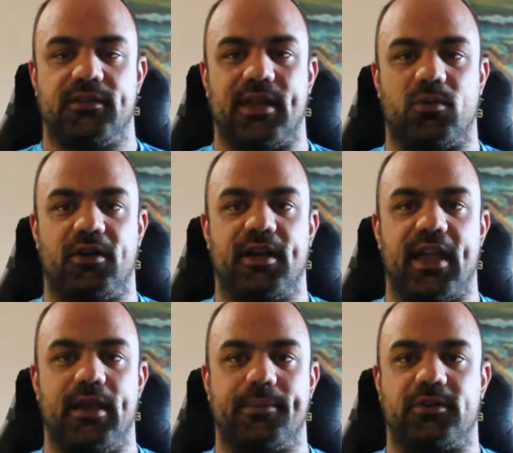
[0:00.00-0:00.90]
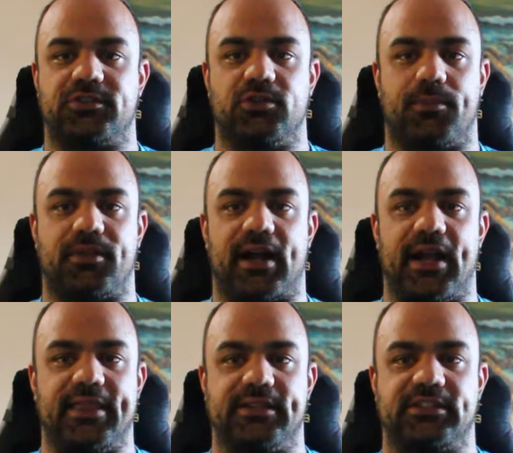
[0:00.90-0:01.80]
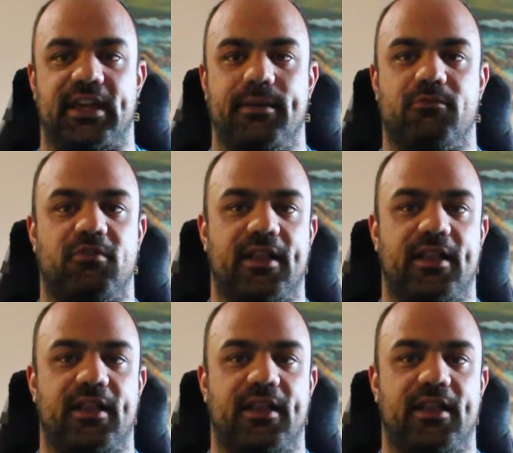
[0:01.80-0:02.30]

They weren't able to apply the same